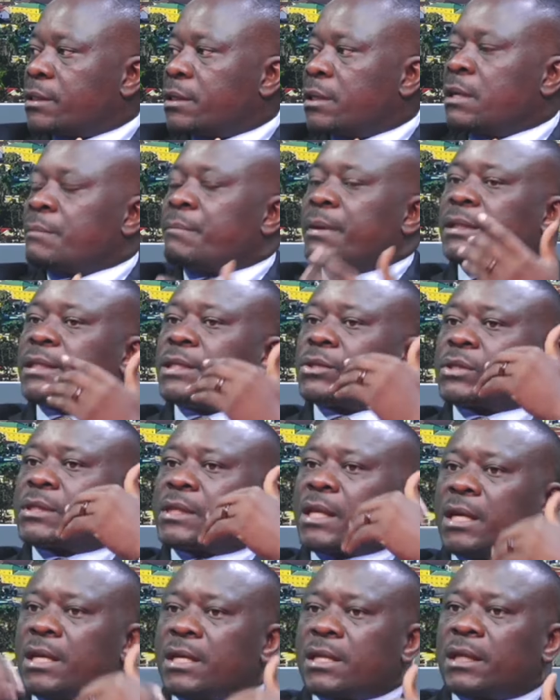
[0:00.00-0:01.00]
But he's
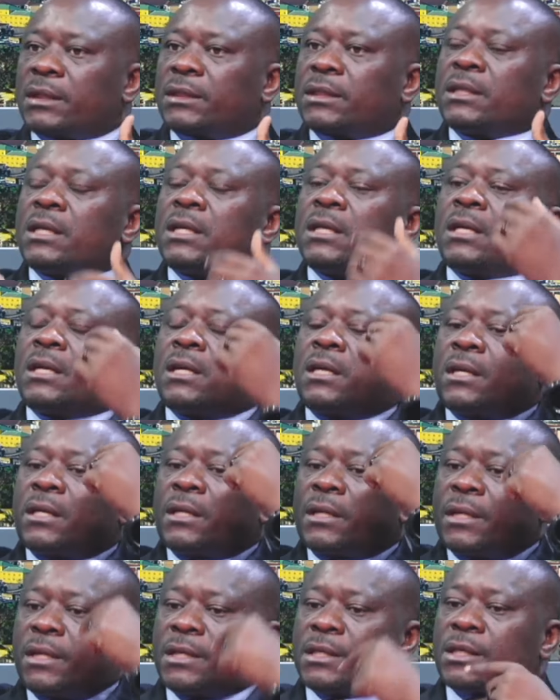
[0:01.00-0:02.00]
saying that
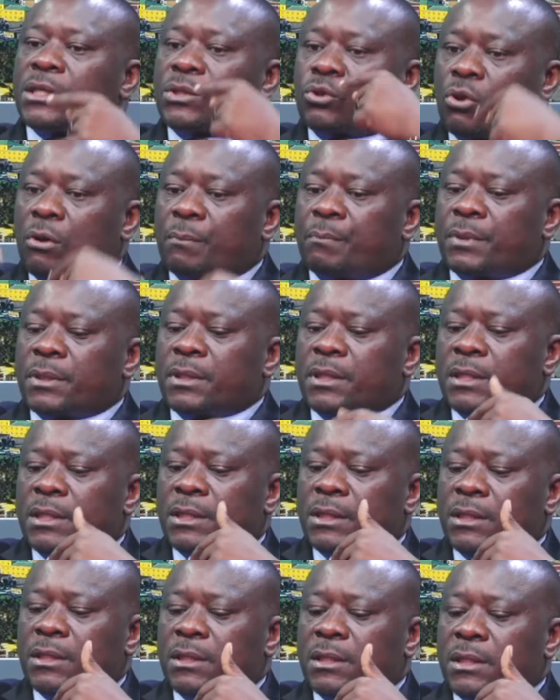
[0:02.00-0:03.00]
he's
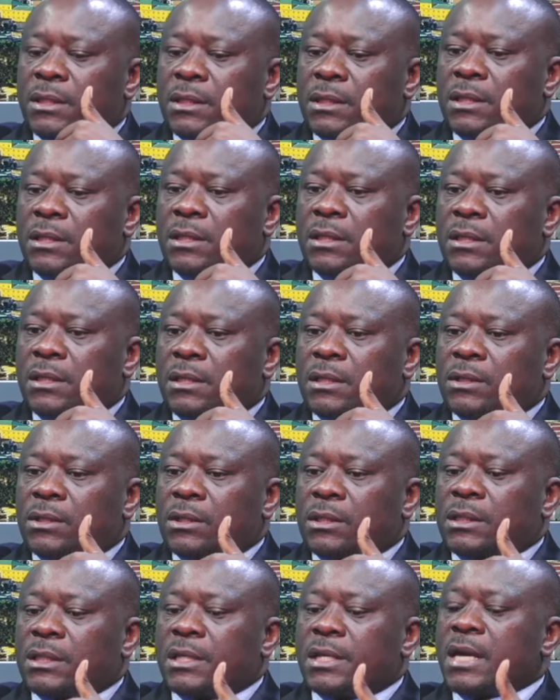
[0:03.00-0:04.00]

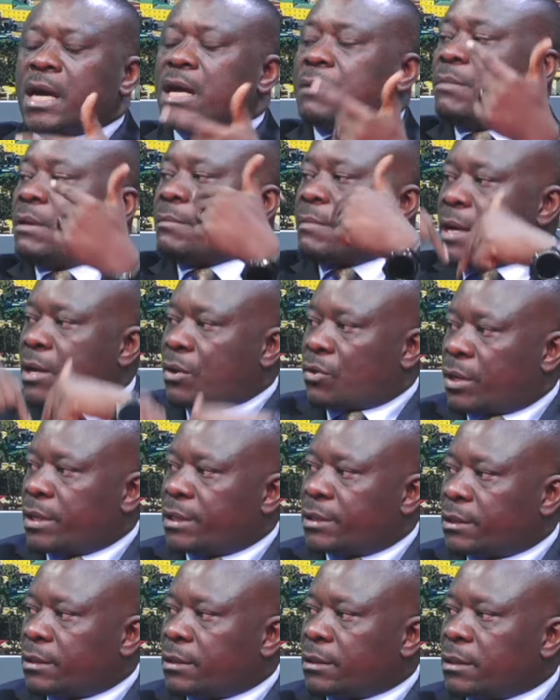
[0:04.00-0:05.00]
denying me my
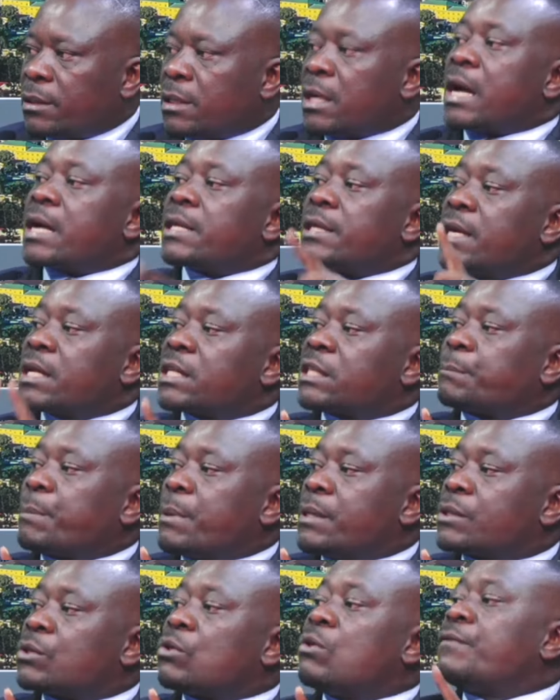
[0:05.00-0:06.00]
right at the
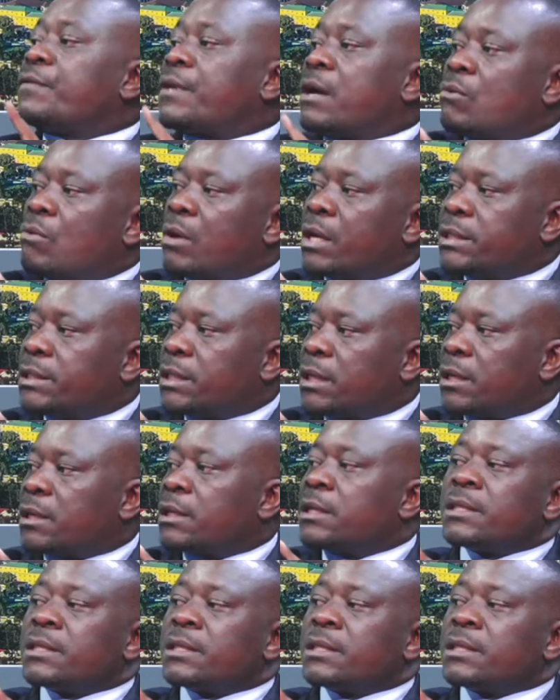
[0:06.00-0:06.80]
expense of Kangwanjara.